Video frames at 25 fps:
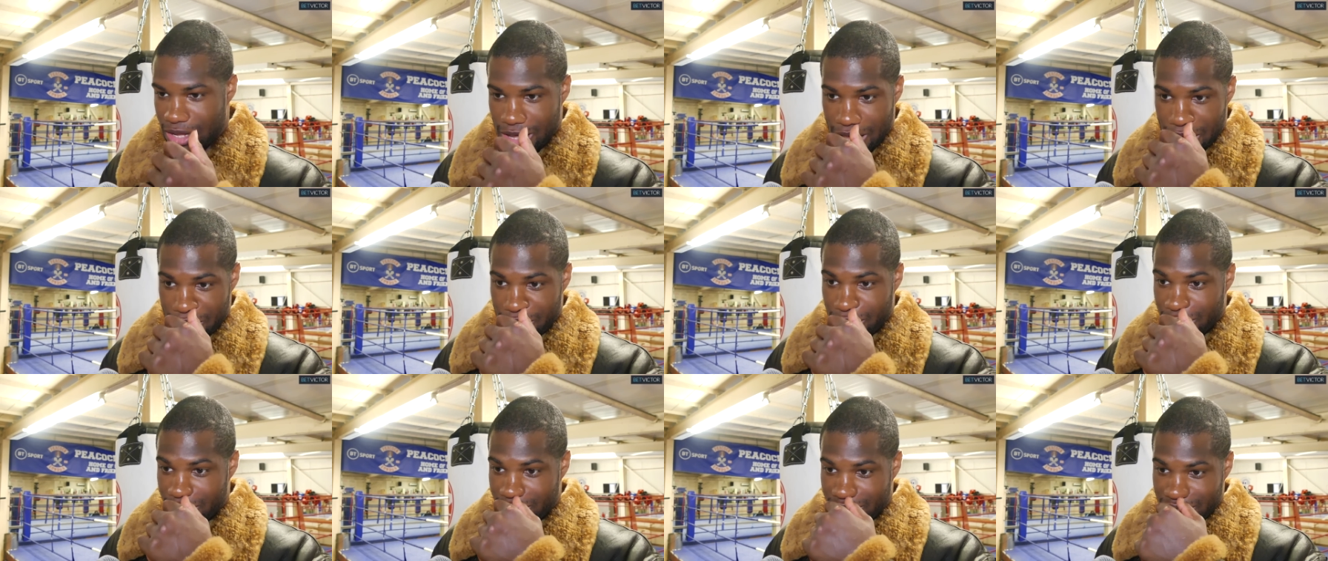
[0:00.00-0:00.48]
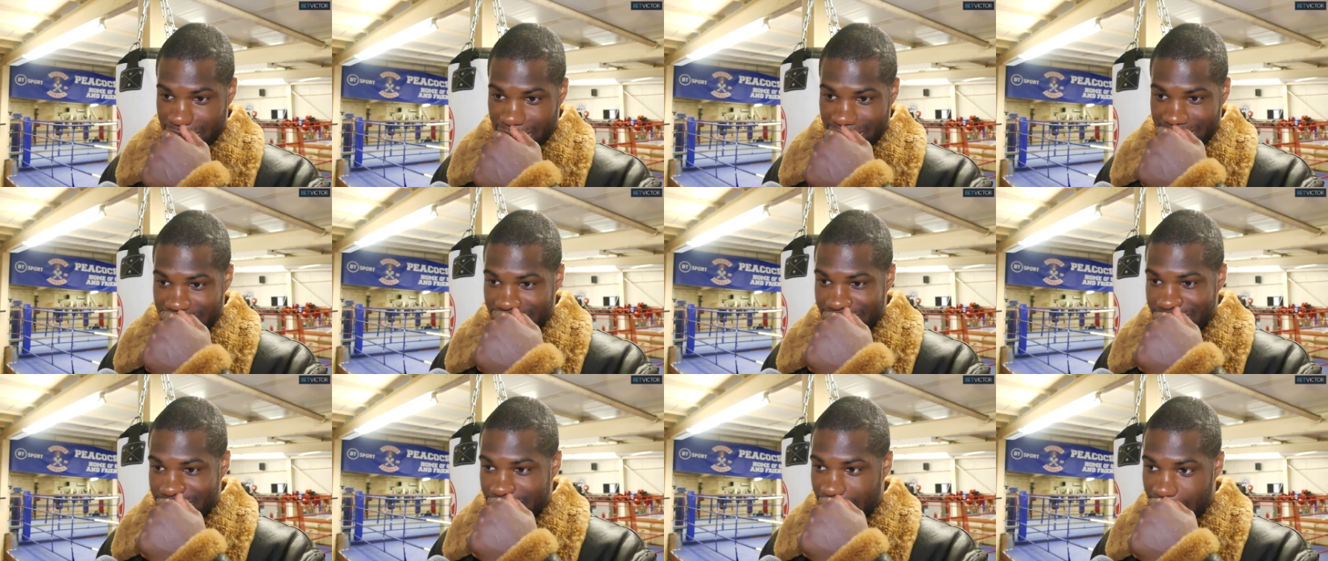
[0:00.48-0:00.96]
I can
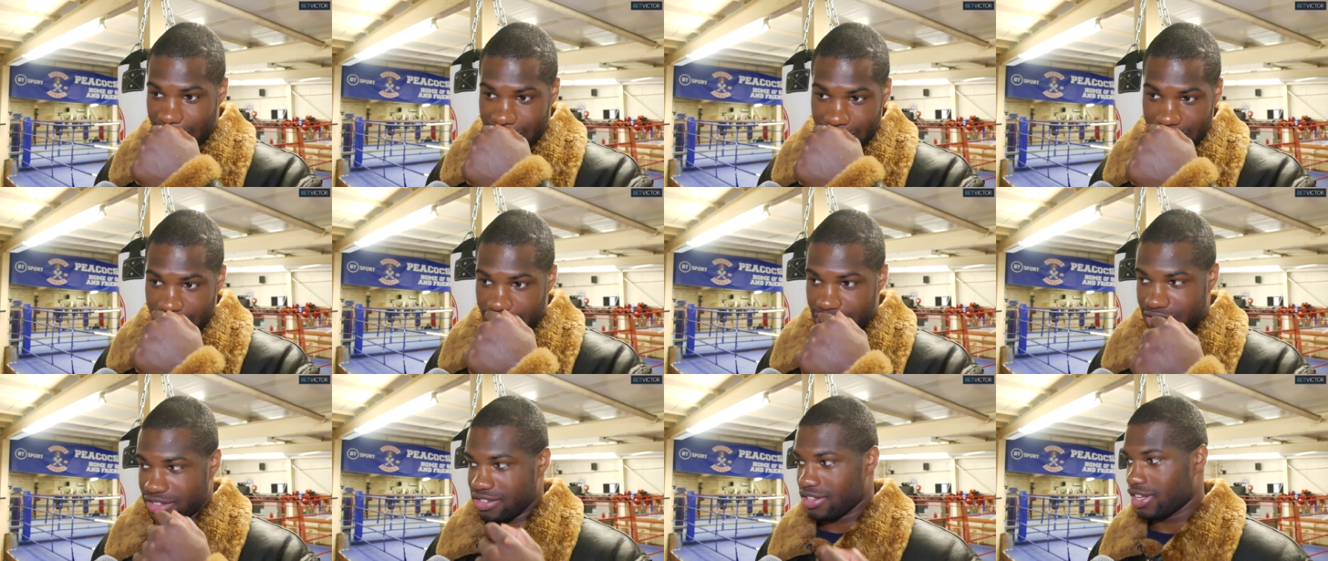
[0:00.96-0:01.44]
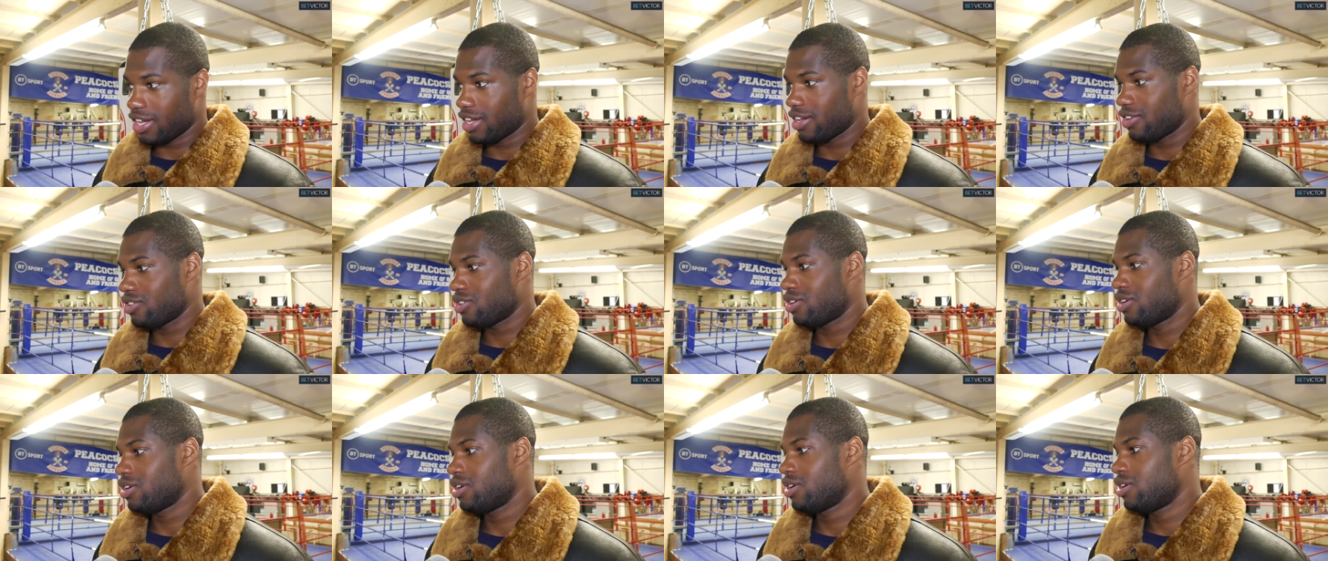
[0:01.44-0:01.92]
stand there and say,
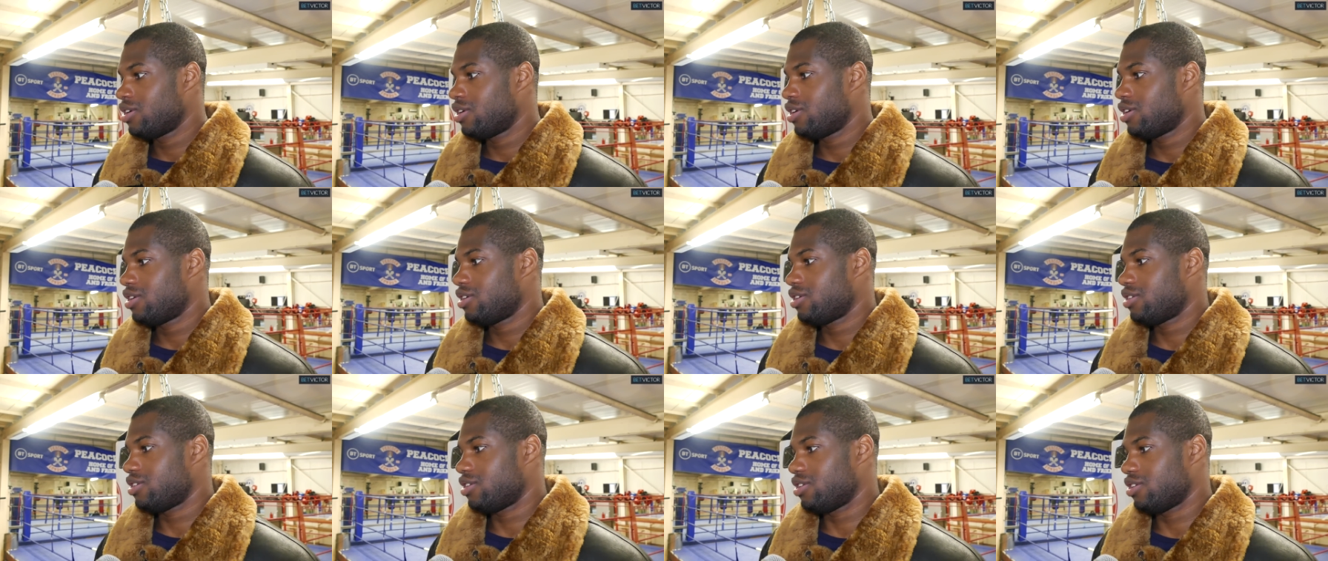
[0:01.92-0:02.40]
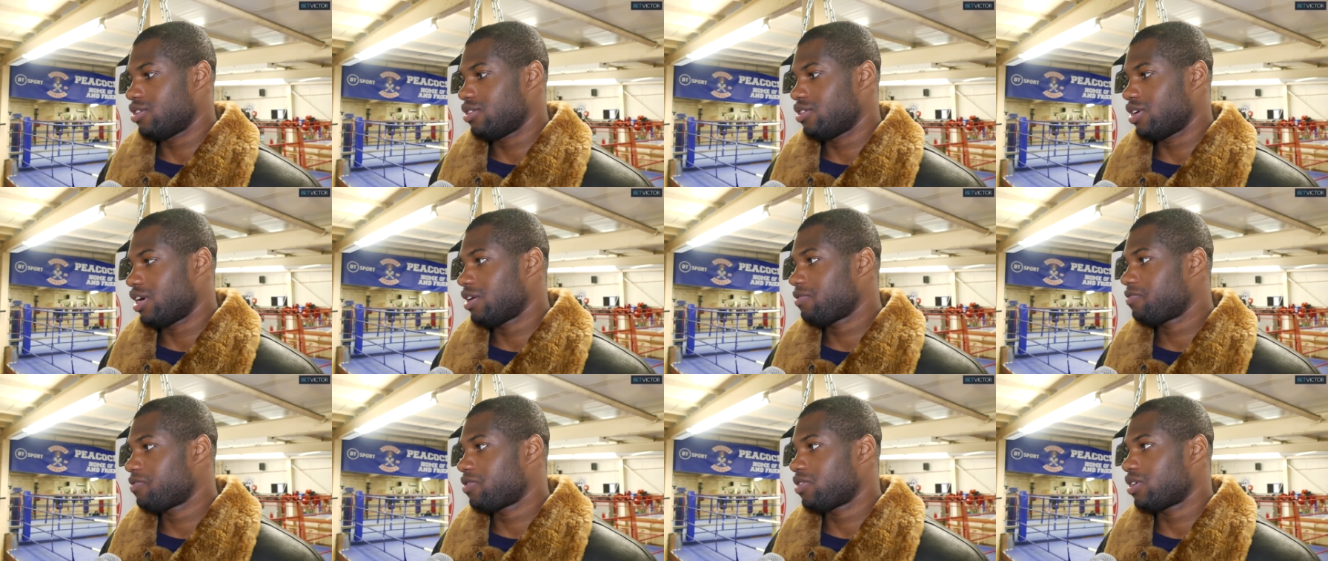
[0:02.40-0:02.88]
you know,
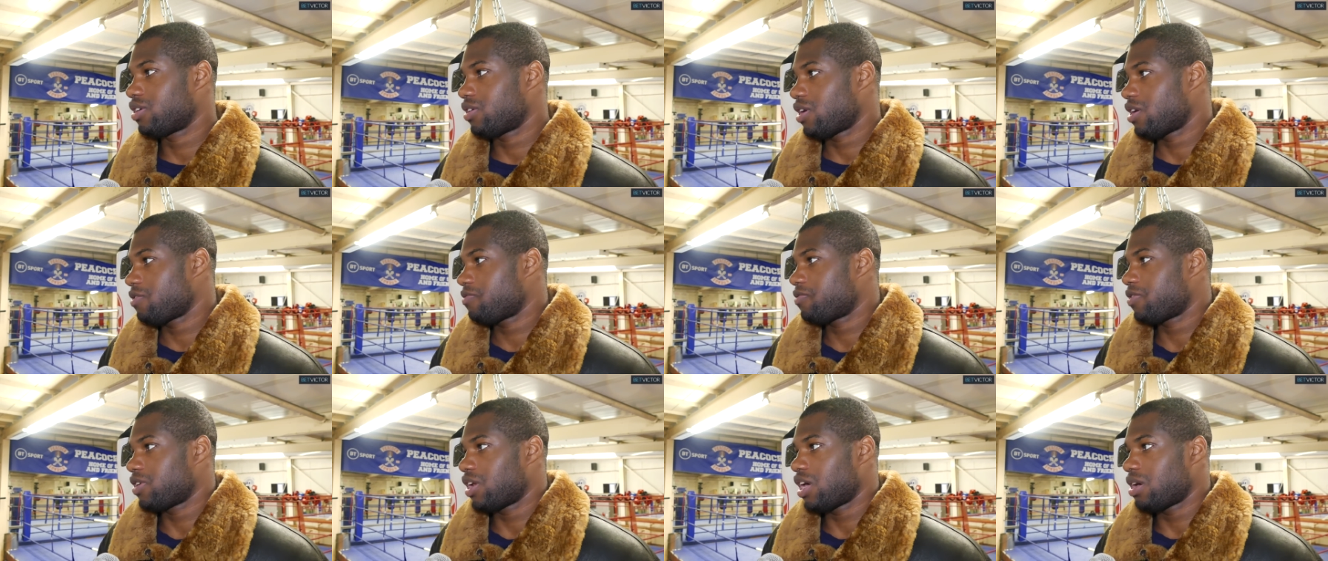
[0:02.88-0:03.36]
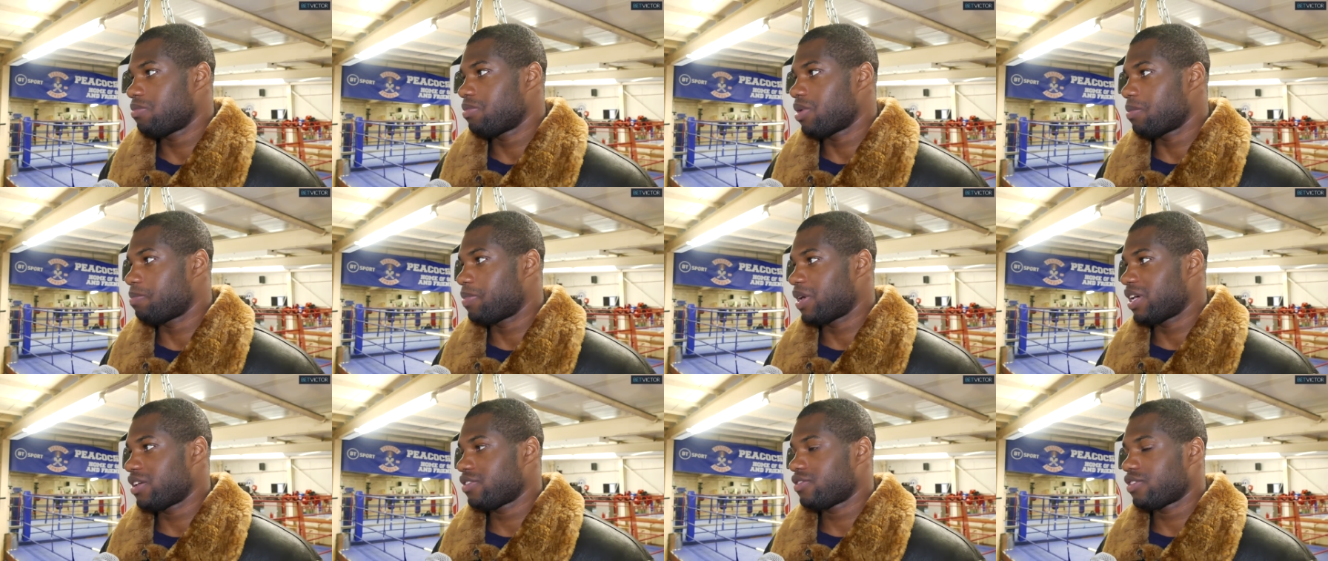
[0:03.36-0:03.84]
I feel I'm the
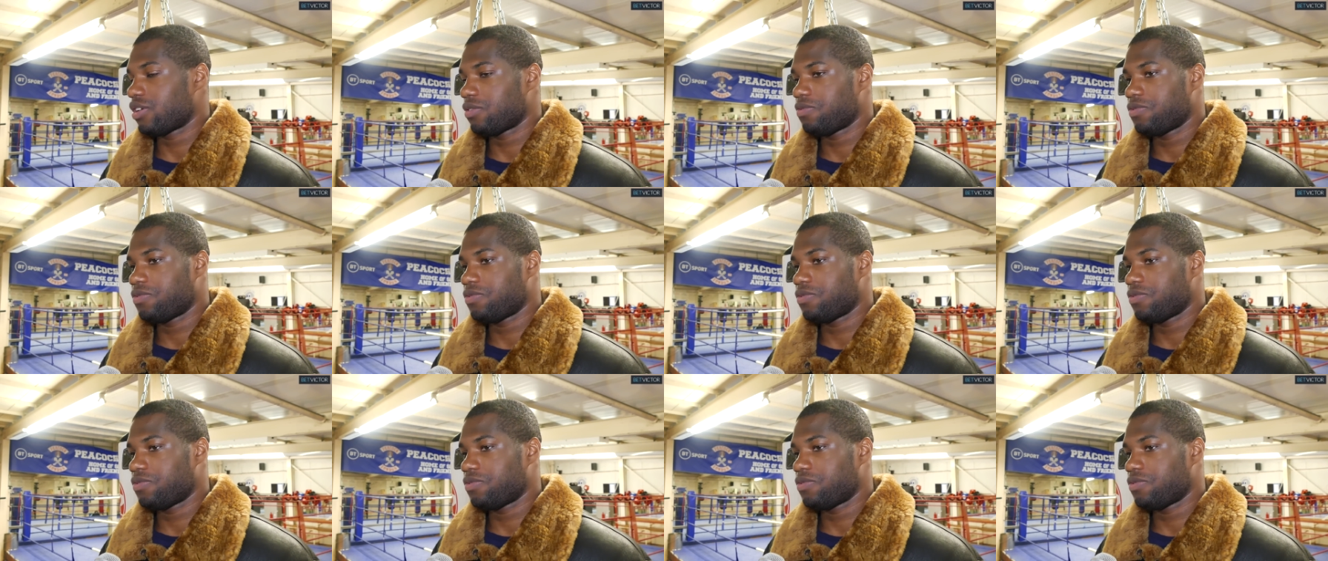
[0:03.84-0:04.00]
best.